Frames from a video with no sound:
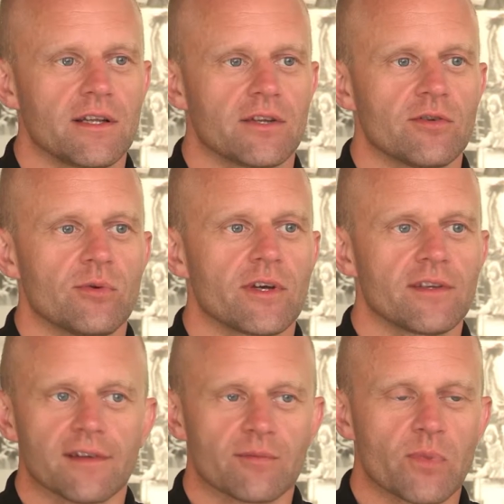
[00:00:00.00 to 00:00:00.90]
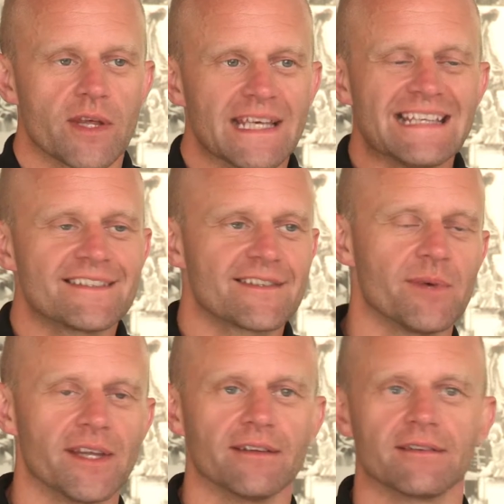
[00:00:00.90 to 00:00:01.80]
You know, do what I did. Ease them
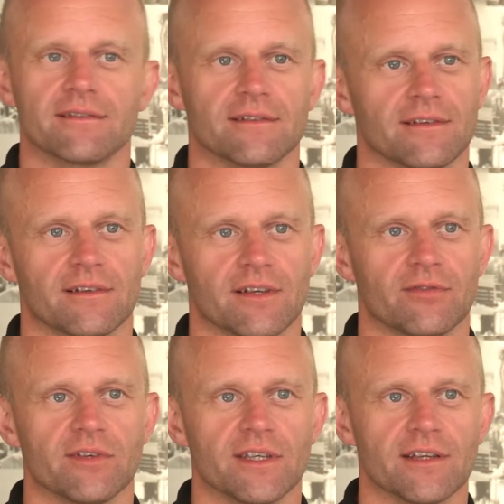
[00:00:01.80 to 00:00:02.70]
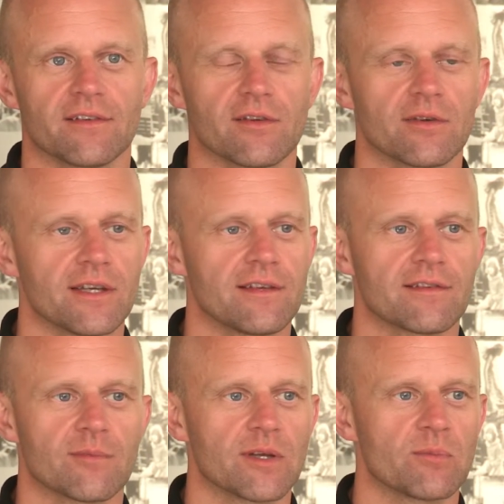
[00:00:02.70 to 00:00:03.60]
in if you need to. Ease
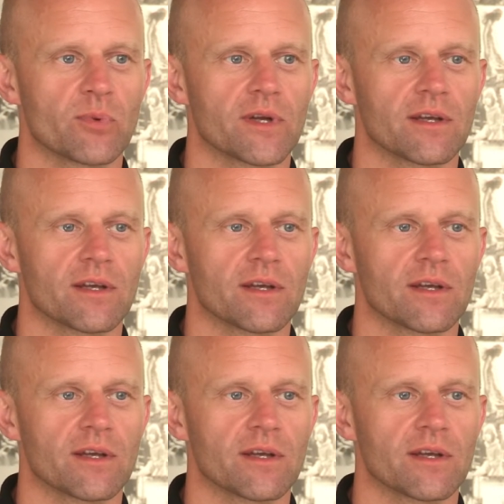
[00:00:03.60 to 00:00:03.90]
them in.